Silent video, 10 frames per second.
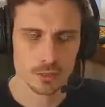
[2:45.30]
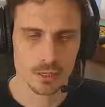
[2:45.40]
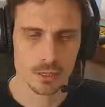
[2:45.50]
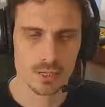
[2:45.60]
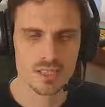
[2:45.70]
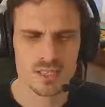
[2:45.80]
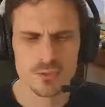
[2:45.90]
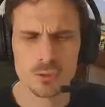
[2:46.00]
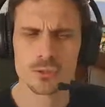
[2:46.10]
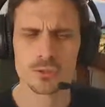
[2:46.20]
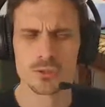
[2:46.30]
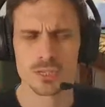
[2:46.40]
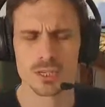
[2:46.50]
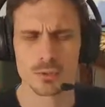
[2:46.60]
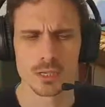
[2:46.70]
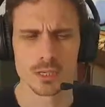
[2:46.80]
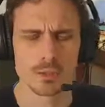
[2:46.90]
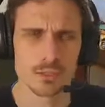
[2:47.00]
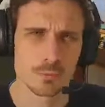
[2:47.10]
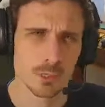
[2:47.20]
It's difficult to see really on
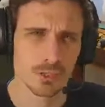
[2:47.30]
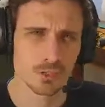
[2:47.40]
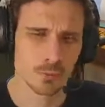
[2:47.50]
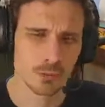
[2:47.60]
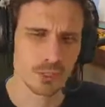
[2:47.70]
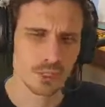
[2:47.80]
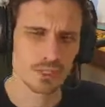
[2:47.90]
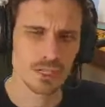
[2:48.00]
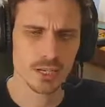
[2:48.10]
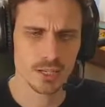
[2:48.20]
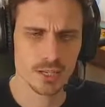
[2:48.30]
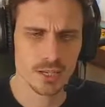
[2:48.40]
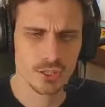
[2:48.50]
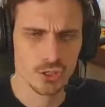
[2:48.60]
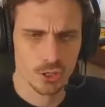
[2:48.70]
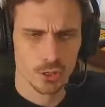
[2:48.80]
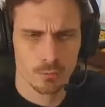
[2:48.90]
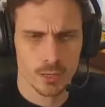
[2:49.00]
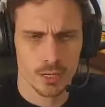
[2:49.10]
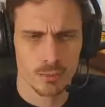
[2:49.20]
these pictures, but there is like a stock
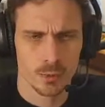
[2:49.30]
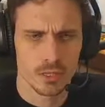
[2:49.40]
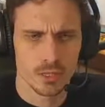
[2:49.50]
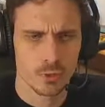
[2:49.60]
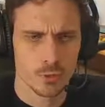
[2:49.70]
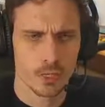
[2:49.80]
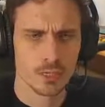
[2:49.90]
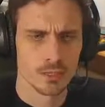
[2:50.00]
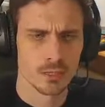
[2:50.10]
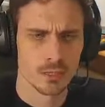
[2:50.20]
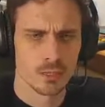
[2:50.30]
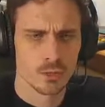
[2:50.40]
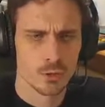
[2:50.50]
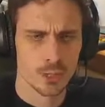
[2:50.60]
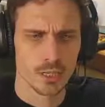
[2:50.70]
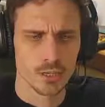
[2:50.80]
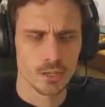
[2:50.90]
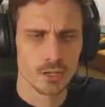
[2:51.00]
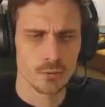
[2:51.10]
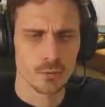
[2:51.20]
part where they cradle the
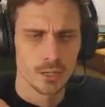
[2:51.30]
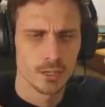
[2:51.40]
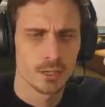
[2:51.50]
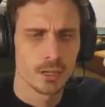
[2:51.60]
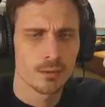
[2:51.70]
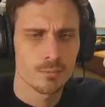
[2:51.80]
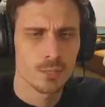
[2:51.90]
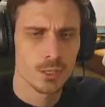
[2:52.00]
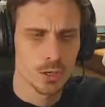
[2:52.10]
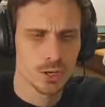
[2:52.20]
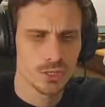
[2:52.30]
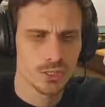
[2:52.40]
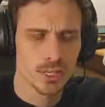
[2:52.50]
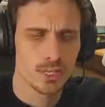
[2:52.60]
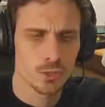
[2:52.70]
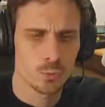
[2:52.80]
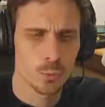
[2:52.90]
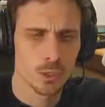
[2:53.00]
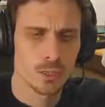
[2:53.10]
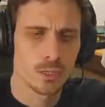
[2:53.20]
gun, right? Because that is
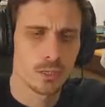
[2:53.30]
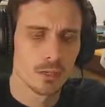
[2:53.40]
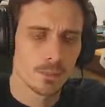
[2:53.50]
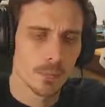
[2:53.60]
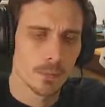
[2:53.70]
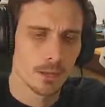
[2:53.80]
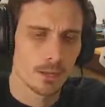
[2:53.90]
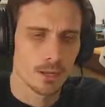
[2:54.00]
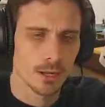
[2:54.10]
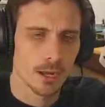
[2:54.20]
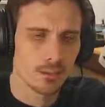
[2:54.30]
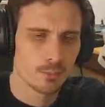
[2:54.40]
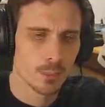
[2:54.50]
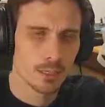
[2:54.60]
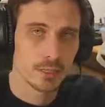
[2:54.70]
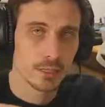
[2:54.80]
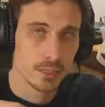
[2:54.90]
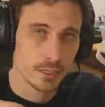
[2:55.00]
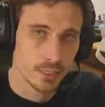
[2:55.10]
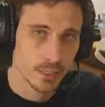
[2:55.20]
wood, I've painted it
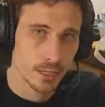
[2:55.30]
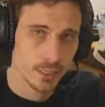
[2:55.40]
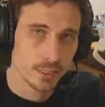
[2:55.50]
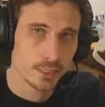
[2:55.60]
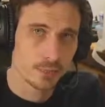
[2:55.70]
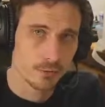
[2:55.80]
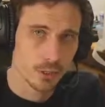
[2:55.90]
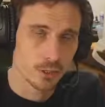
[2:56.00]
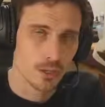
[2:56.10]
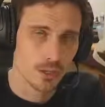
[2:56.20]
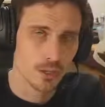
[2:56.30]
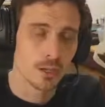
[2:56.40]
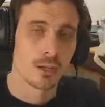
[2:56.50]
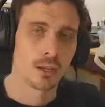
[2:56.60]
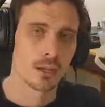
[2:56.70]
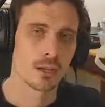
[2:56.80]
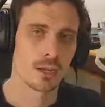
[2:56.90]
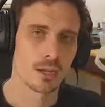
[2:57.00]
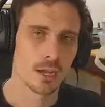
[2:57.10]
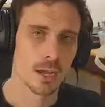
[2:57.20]
in a slightly different color.
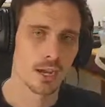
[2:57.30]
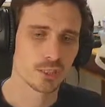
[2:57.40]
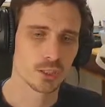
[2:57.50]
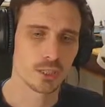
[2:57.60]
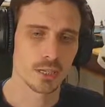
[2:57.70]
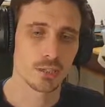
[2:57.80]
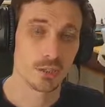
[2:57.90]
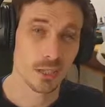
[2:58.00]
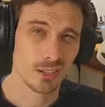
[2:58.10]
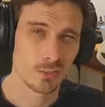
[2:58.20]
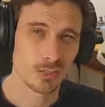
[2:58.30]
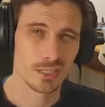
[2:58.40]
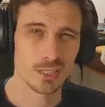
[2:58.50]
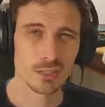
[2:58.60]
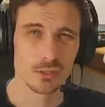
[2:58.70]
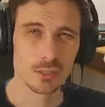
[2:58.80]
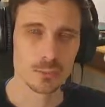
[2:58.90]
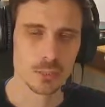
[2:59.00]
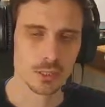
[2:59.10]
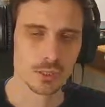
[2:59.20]
Actually, and you cannot really see it on these
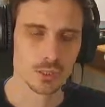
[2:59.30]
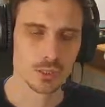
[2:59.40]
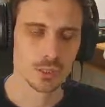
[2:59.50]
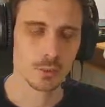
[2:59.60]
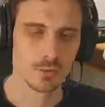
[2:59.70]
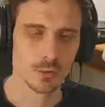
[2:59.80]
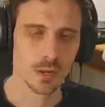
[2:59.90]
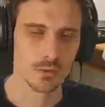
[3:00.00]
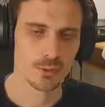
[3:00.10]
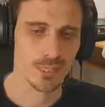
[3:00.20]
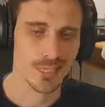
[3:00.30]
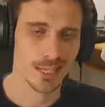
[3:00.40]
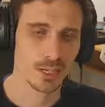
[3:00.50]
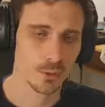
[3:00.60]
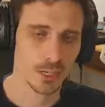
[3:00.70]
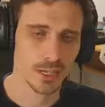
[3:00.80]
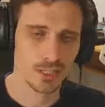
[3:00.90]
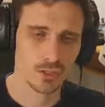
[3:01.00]
pictures, some of them have some stick grenades,